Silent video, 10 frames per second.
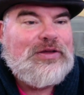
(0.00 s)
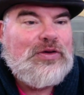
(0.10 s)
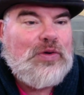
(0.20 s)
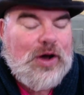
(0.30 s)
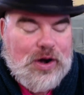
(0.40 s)

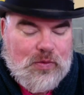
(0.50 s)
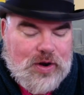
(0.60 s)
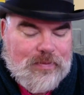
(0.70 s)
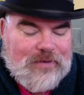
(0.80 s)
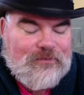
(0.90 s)
You are
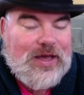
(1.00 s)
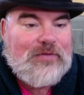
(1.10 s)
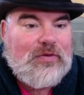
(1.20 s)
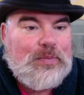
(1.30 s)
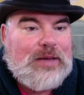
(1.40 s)
one of my
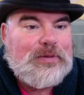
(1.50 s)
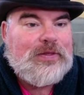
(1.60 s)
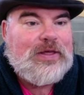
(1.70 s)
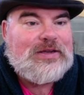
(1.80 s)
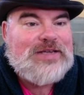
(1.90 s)
favorite people
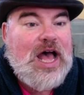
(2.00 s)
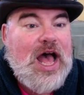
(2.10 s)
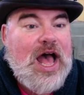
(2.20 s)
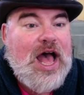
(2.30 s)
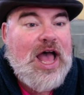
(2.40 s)
in the
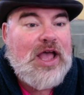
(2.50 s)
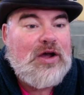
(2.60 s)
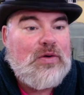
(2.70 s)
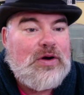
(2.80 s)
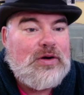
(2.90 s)
entire
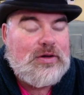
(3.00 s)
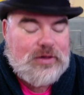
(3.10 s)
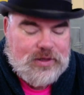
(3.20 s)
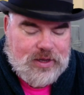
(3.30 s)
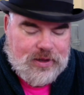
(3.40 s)

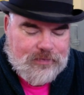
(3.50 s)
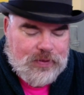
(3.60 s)
world.